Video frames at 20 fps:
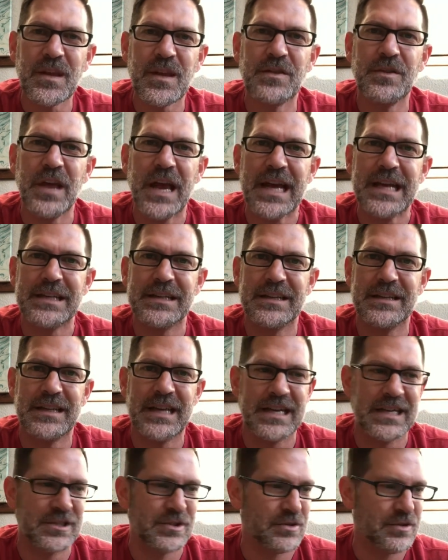that
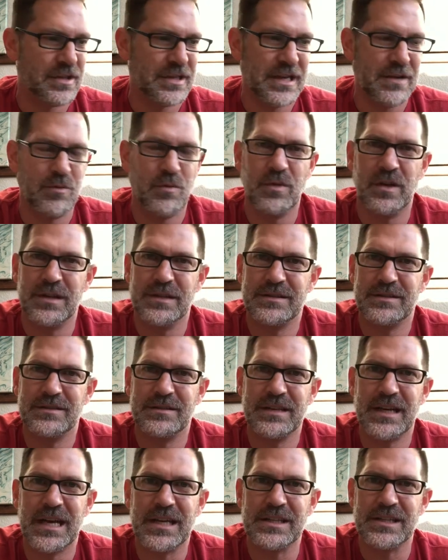that is that
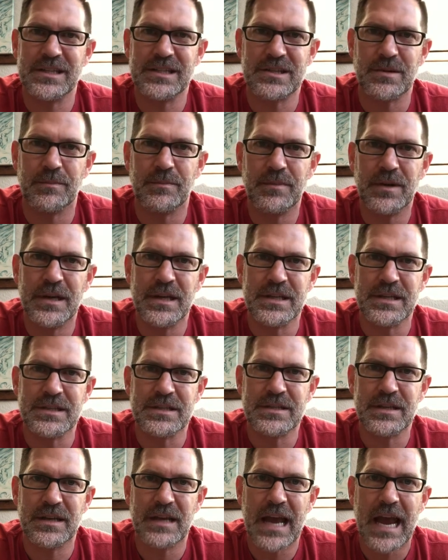what God is
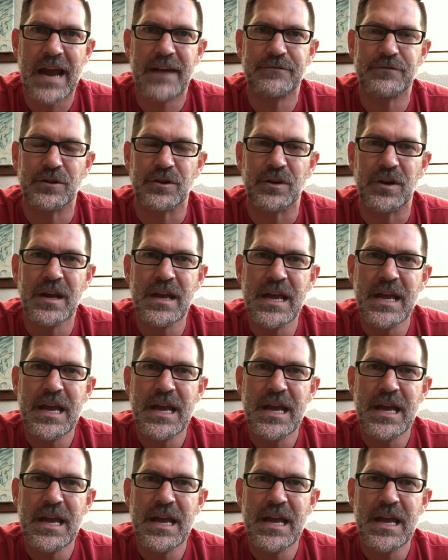is after.